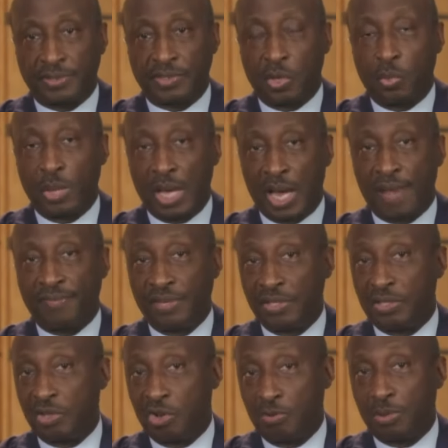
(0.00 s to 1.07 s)
So we have
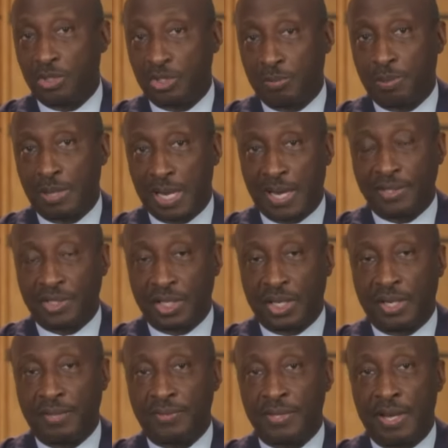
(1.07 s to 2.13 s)
these global supply
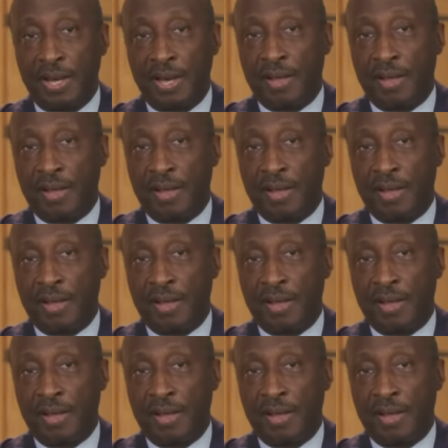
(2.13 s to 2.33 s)
chains.